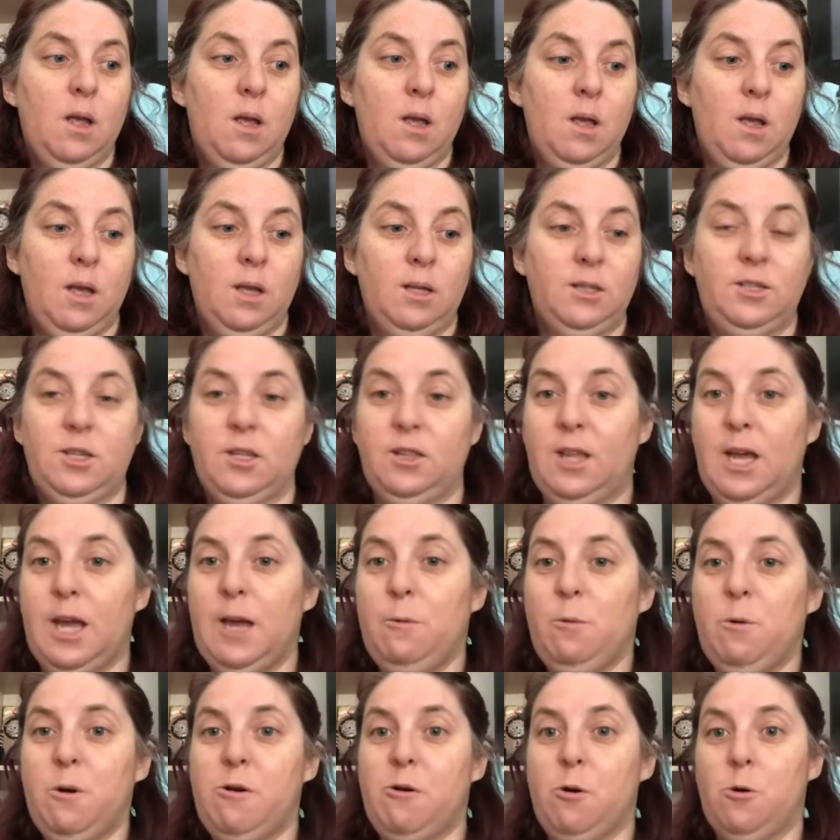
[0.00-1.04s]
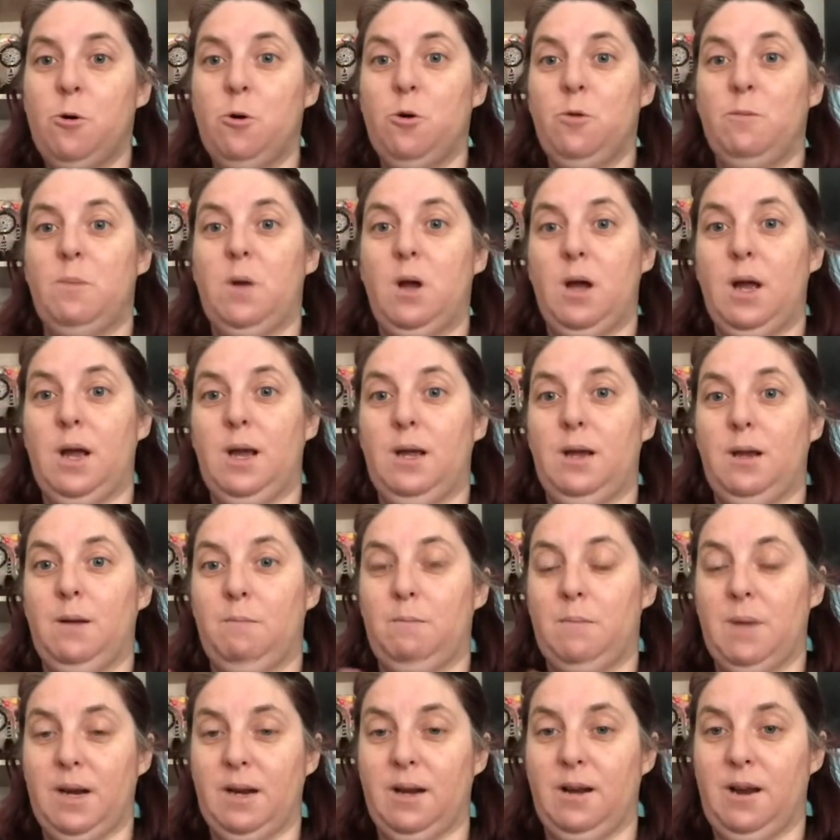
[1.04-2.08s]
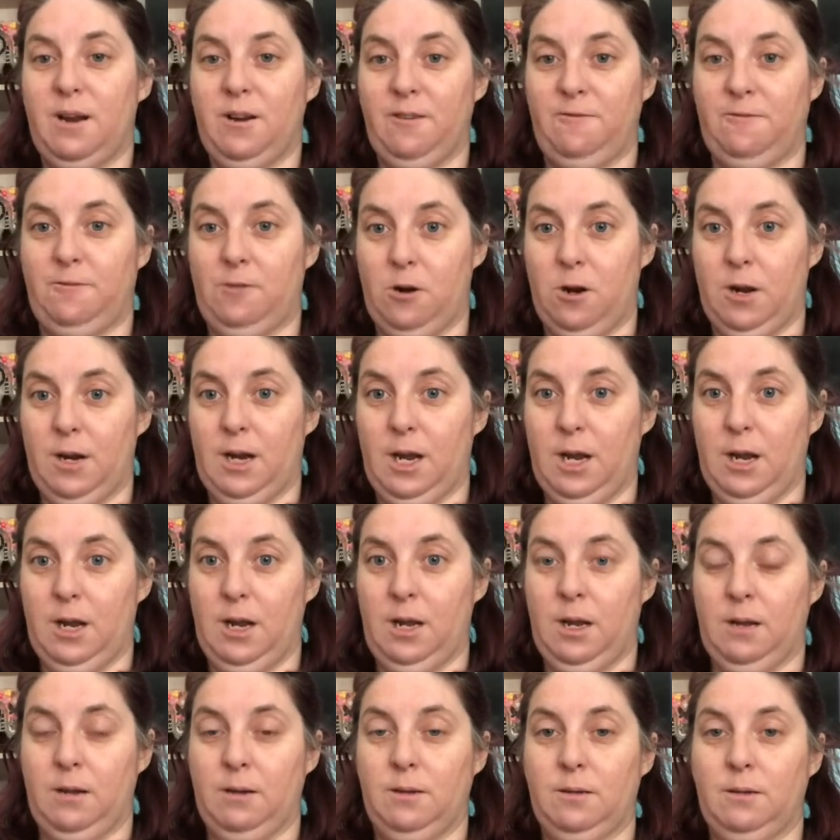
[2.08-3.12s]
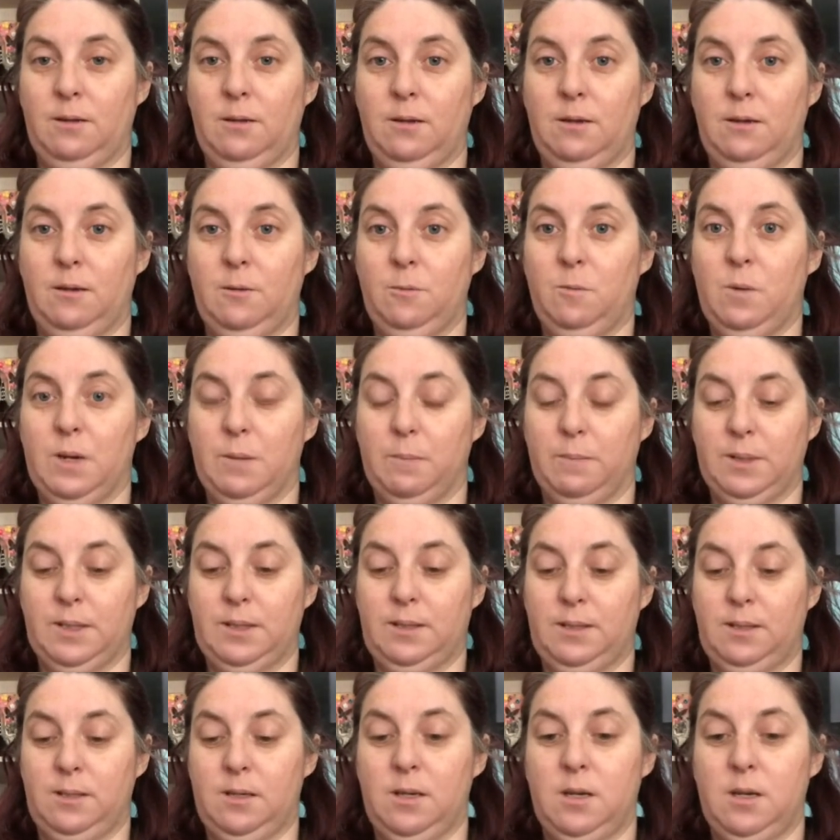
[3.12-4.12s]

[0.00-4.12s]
So they were all my Monday to Friday whips.